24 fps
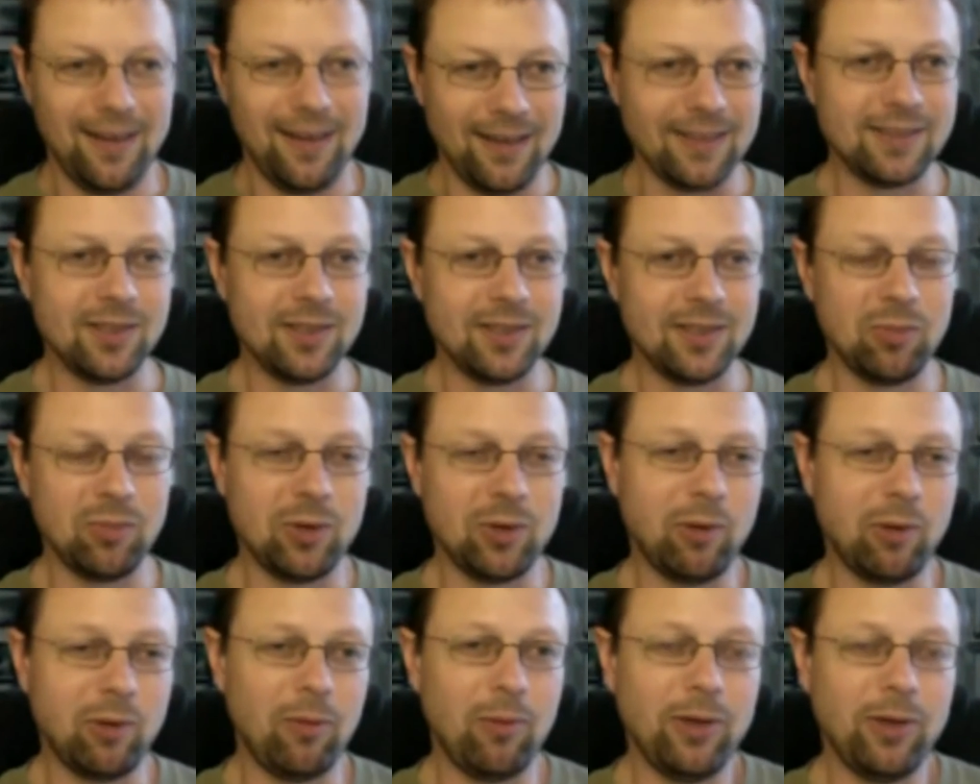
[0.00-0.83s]
As you
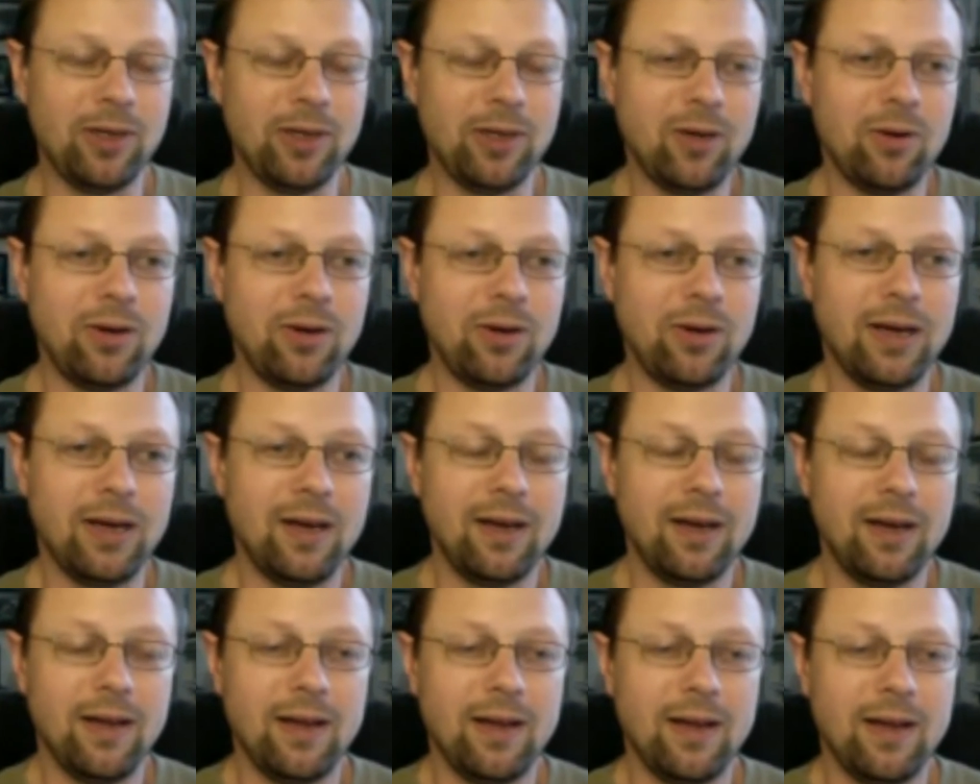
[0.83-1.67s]
probably know,
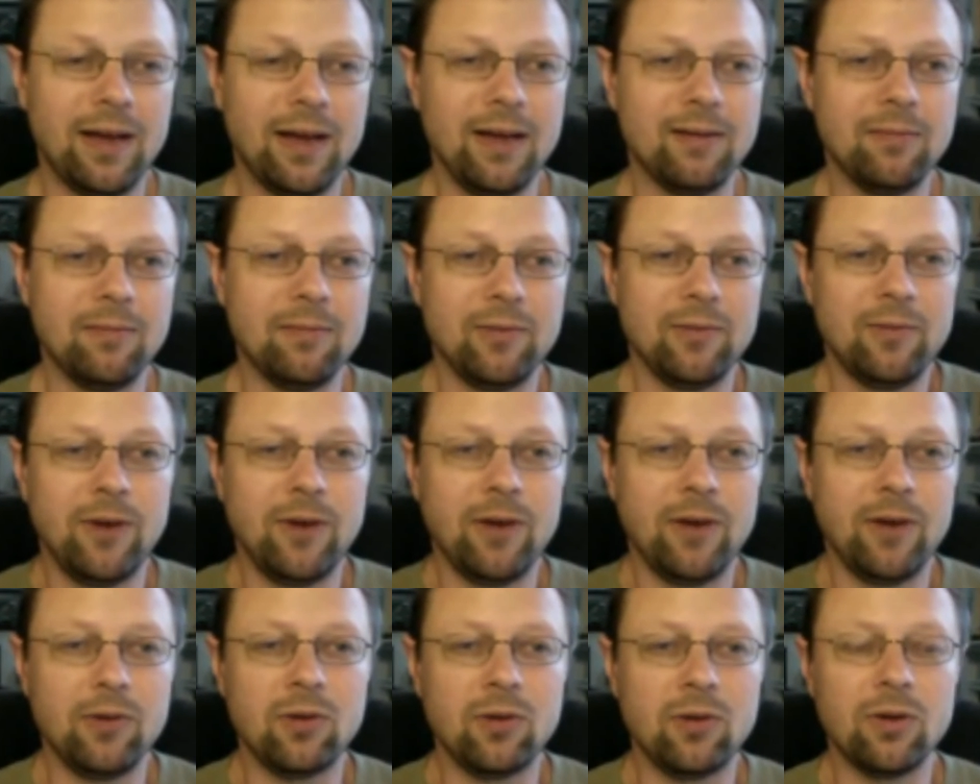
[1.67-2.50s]
I am the
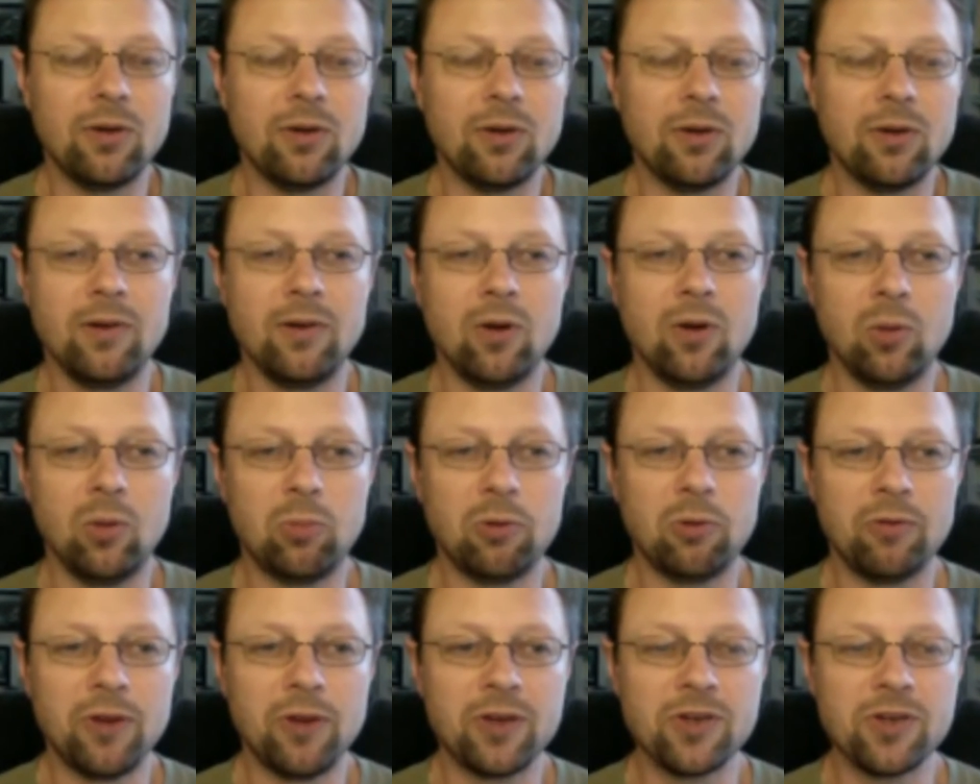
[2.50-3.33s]
founder of a whole
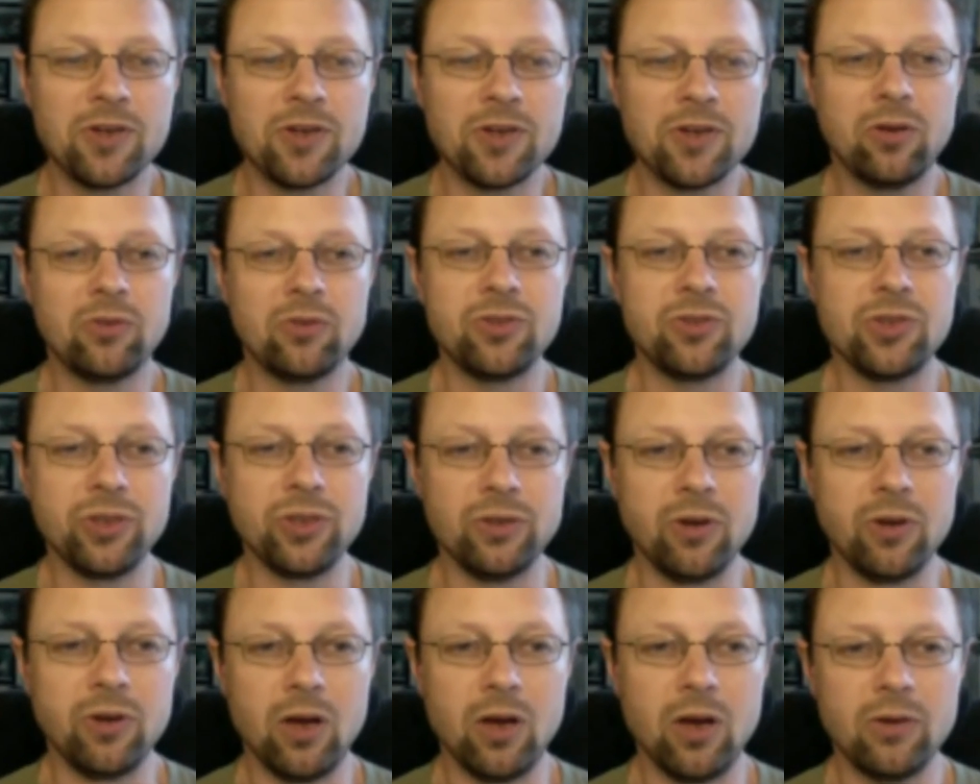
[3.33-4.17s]
profession called
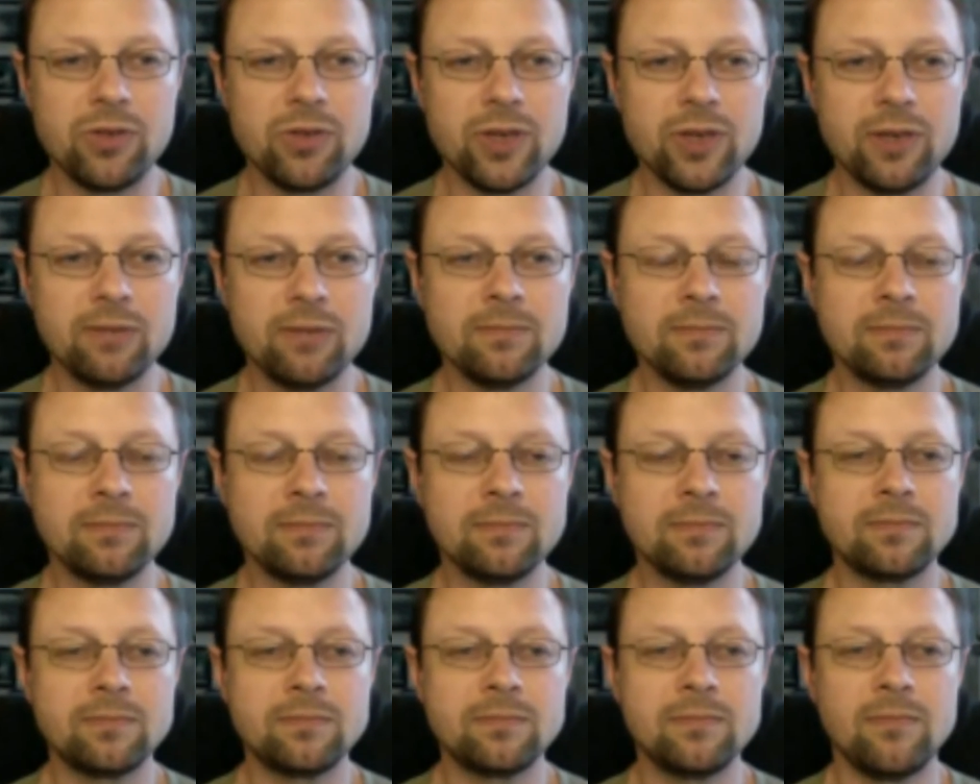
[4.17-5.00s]
Qigong coaching
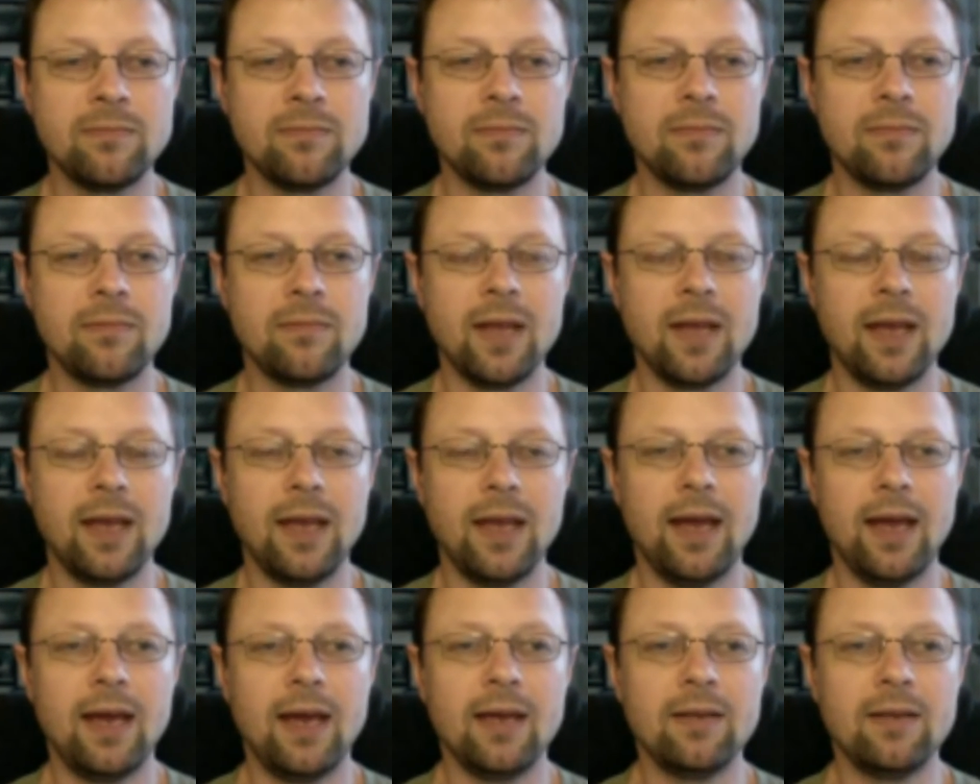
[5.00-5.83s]

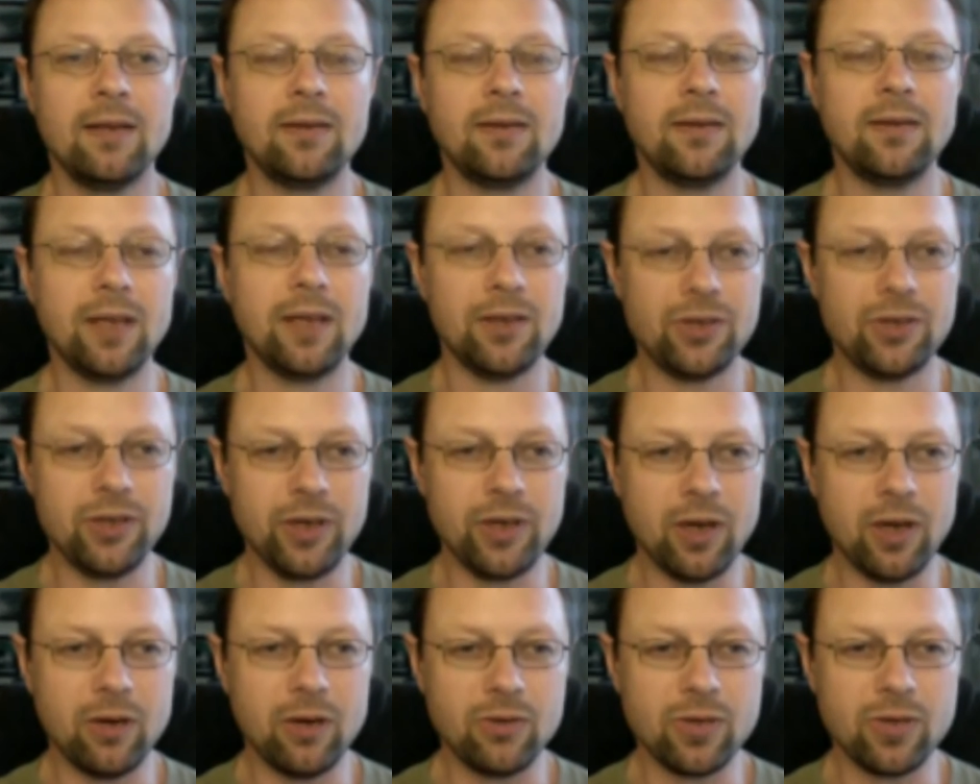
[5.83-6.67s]
and Tai Chi
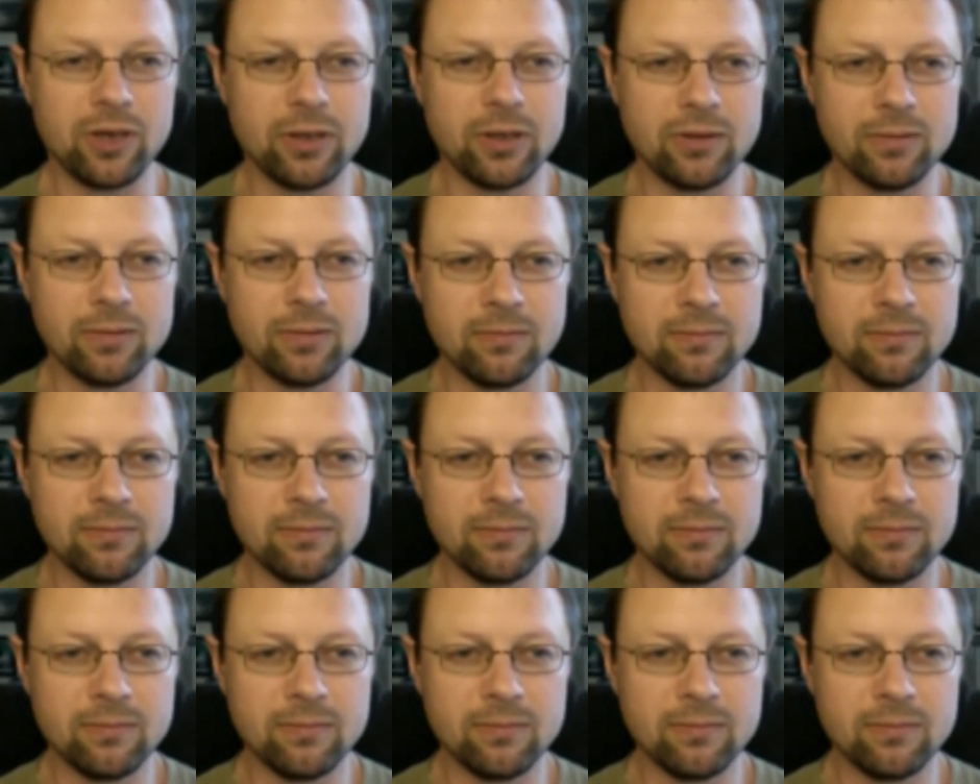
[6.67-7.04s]
coaching.